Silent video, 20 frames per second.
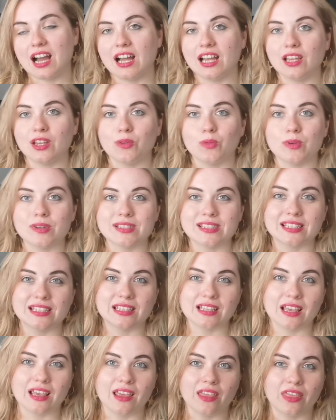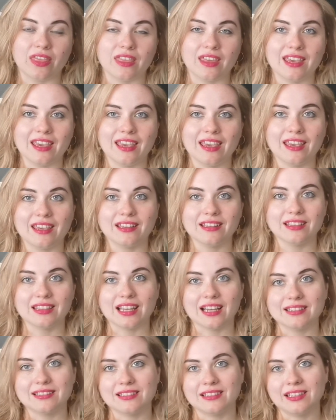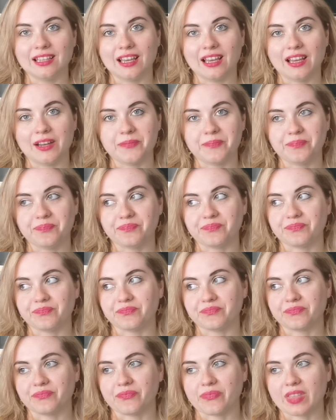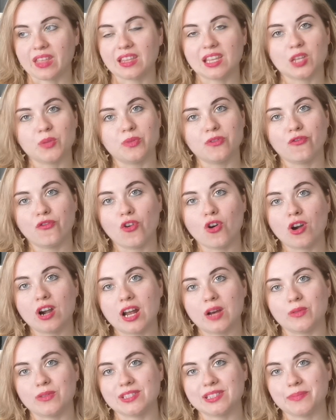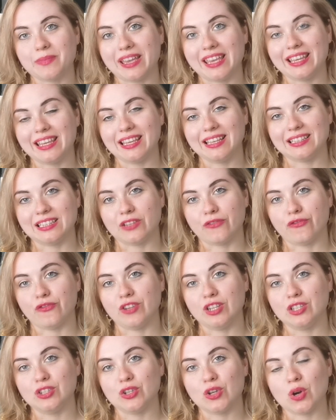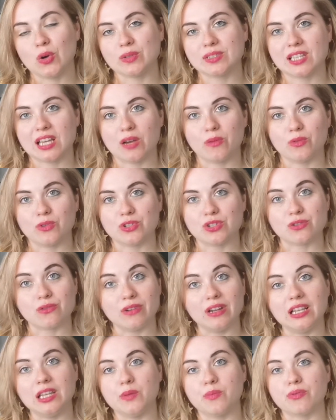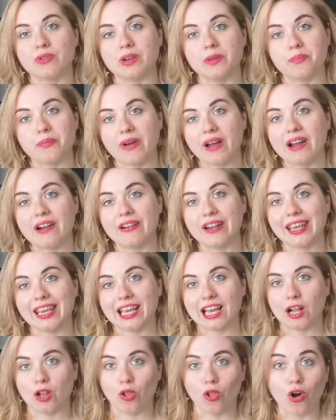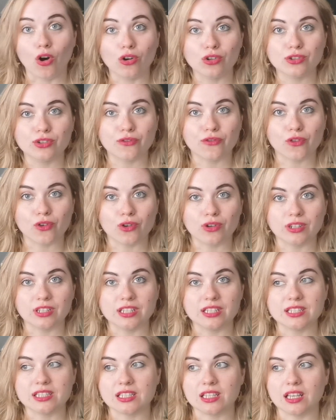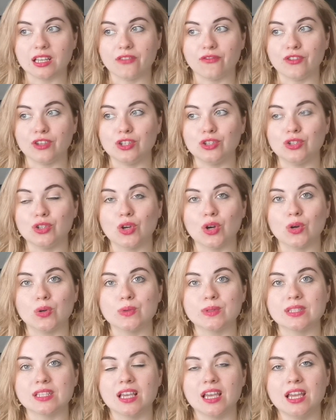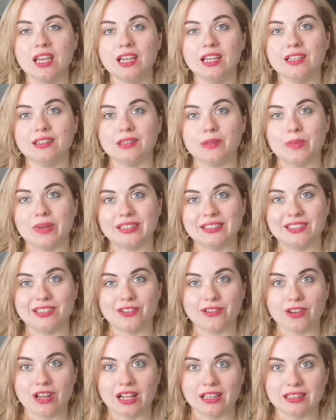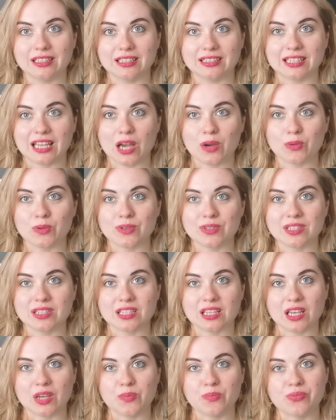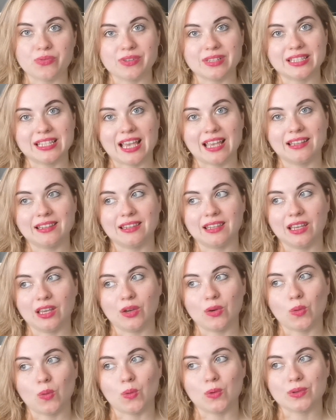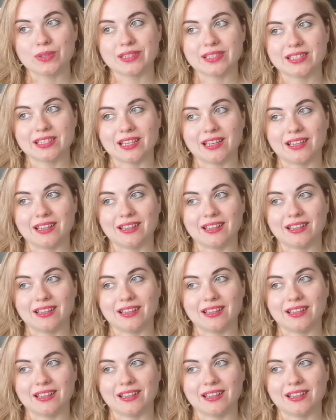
I was thinking that that before I was making the videos, I was really preparing a lot for these videos. The material that I was presenting was